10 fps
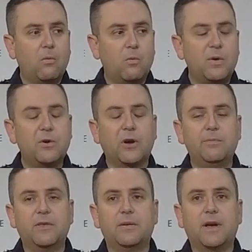We would
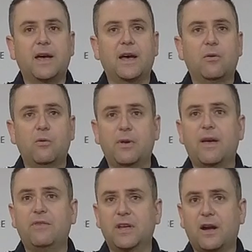hope that, or
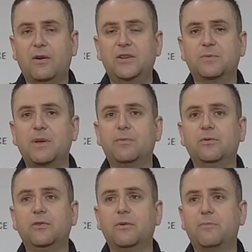have encouraged people
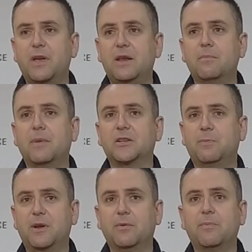to have been much
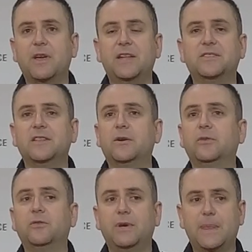better prepared, so they're
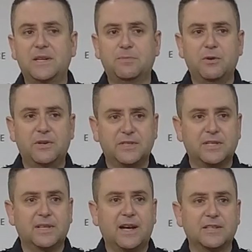not doing these burns at
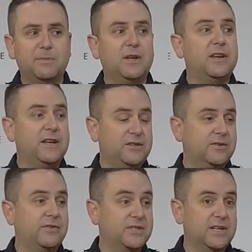the last minute. It is
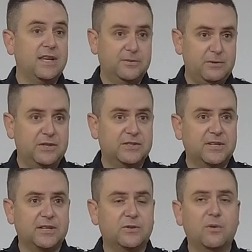obviously, as we just
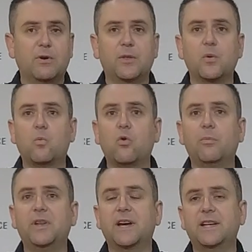touched on, one of the
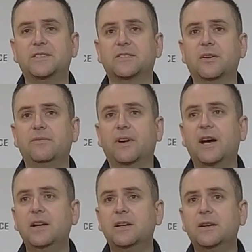warmer days so
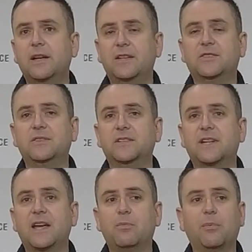far, and so
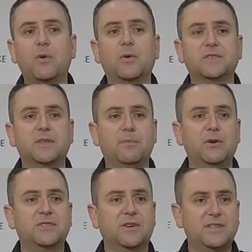today probably wasn't the
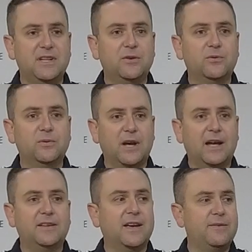most ideal
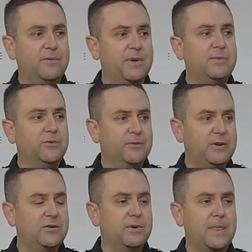day for people to be
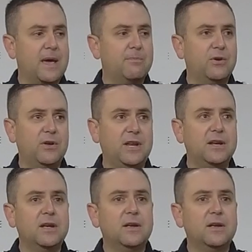doing that burning.